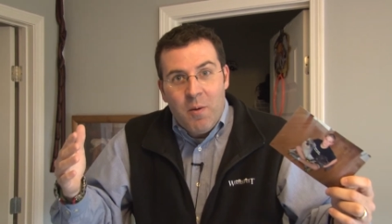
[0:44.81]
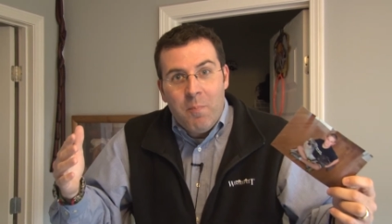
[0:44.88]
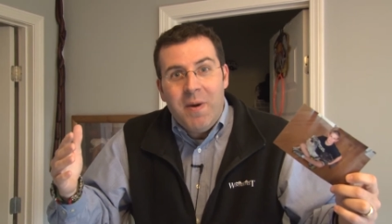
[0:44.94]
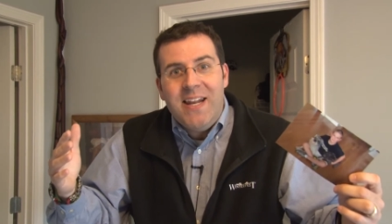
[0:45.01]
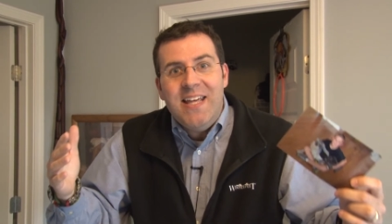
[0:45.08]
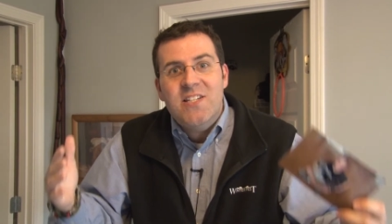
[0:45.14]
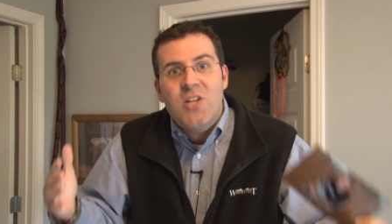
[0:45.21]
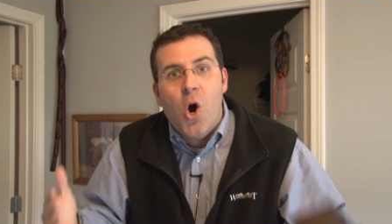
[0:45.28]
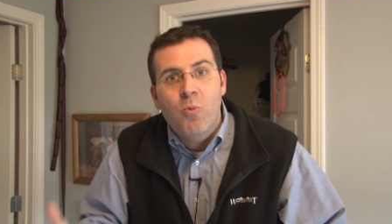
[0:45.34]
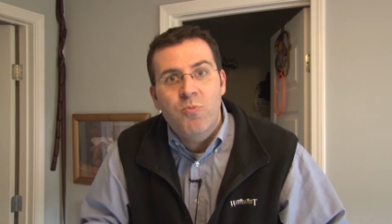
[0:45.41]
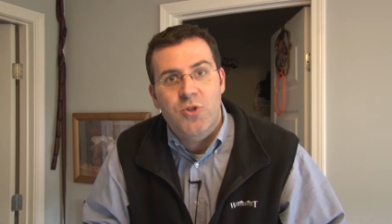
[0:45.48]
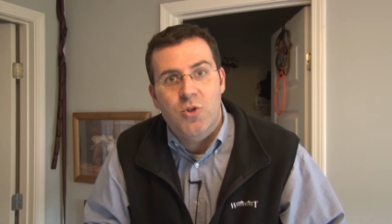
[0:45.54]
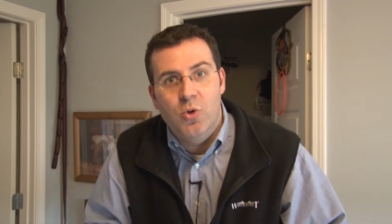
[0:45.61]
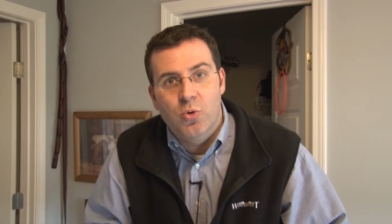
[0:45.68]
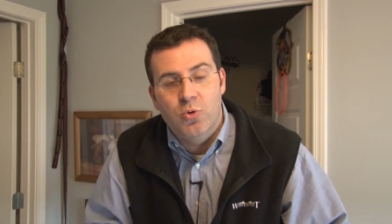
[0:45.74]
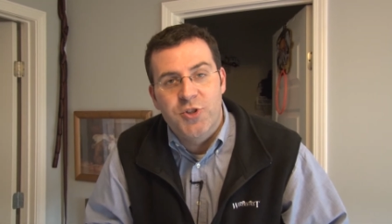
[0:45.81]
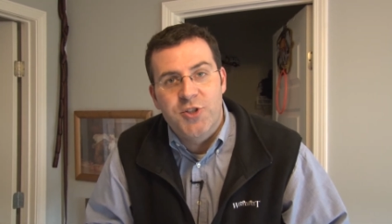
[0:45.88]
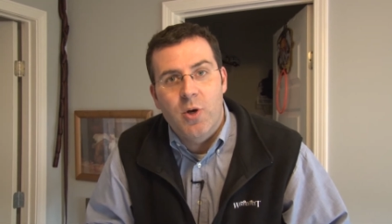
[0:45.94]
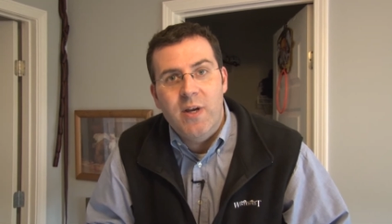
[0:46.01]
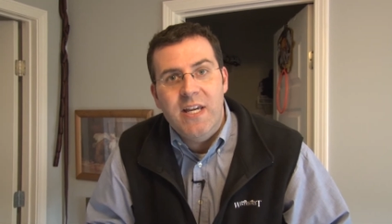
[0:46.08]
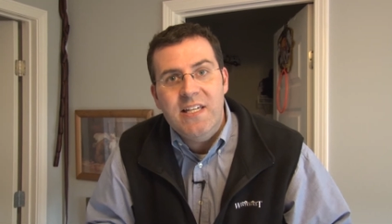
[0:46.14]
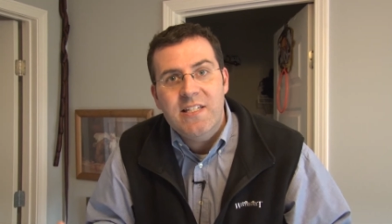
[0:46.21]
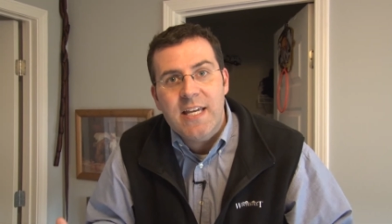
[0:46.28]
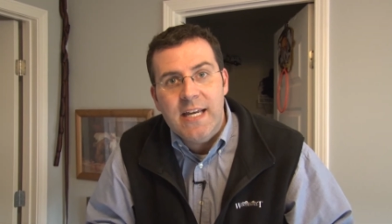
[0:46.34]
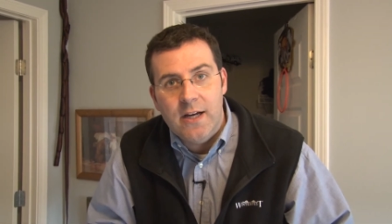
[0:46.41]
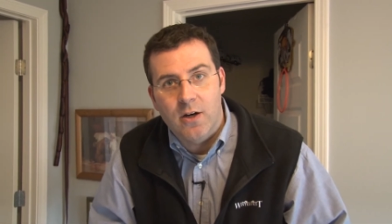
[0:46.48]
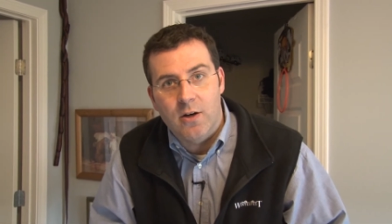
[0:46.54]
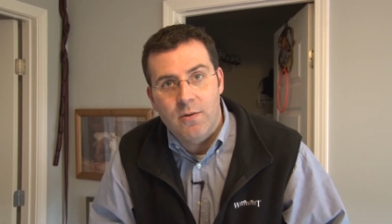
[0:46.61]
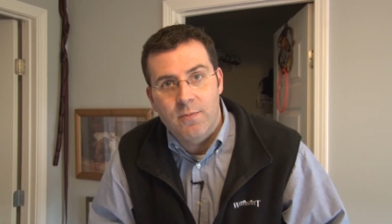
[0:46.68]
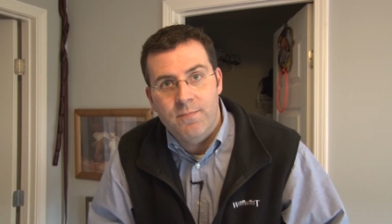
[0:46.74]
but he's homeschooled, so he's
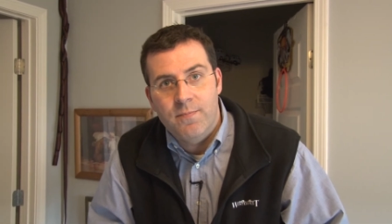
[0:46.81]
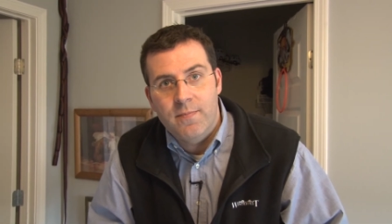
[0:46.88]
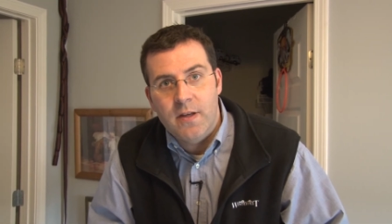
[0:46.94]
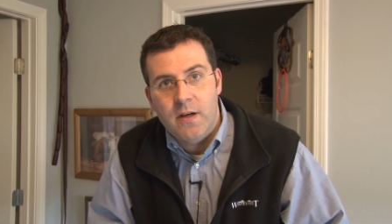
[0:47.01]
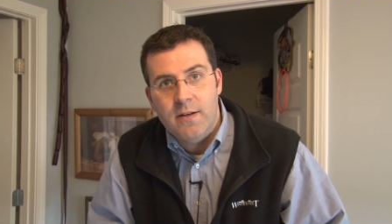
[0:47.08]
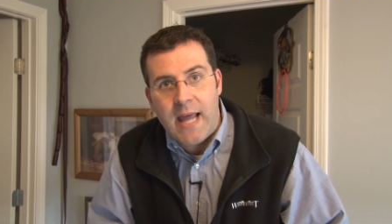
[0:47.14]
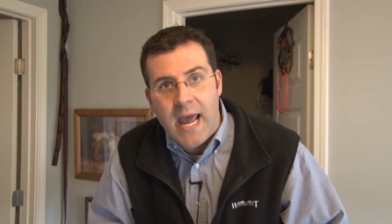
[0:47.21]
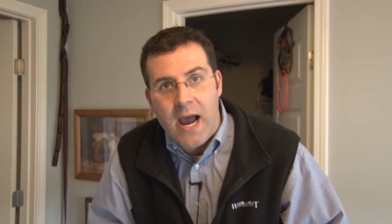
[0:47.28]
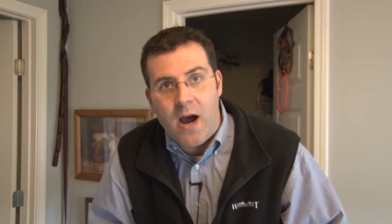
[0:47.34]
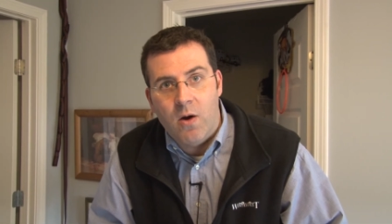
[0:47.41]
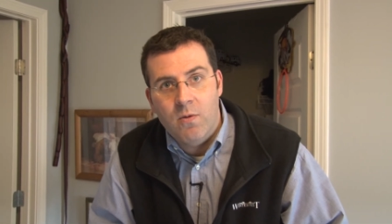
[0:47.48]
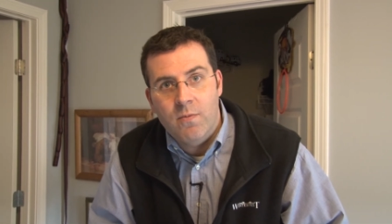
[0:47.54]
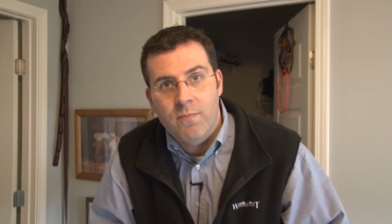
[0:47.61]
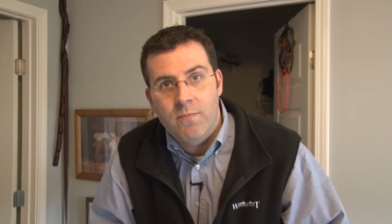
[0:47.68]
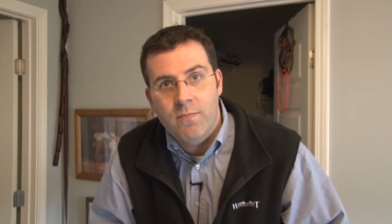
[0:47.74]
here now.